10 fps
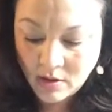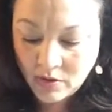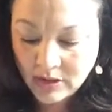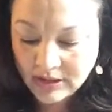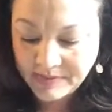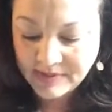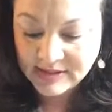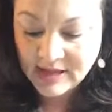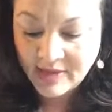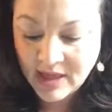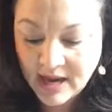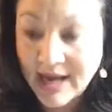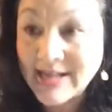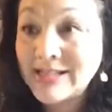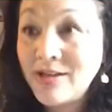eucalyptus. And then
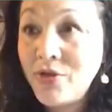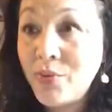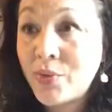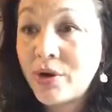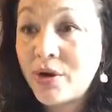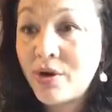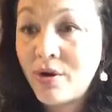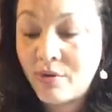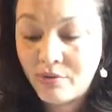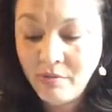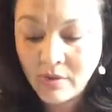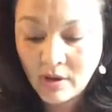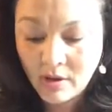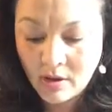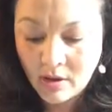I did the word home,
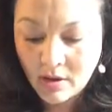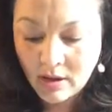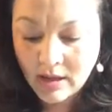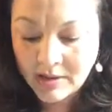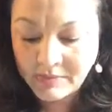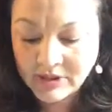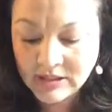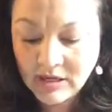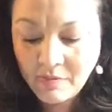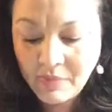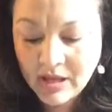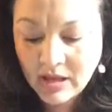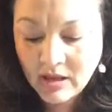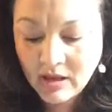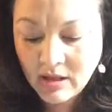and I'm just going to
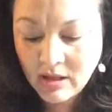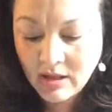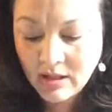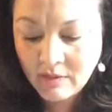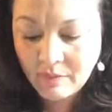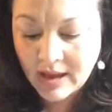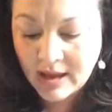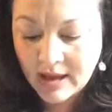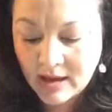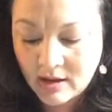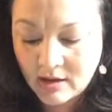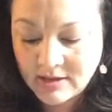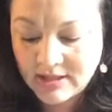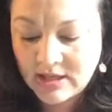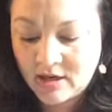peel it back
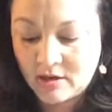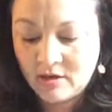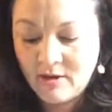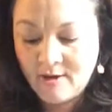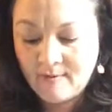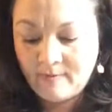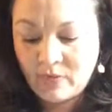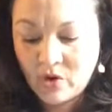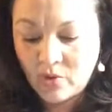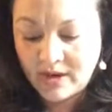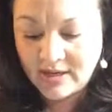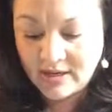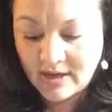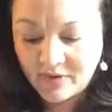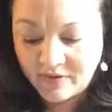to here. Oh, I
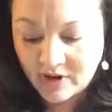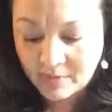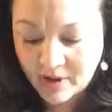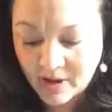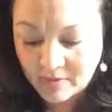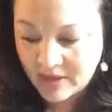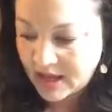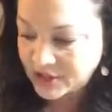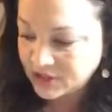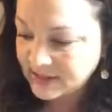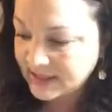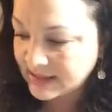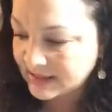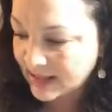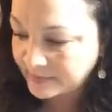didn't get the very bottom of the H. Let's
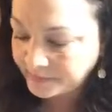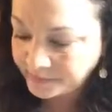get that.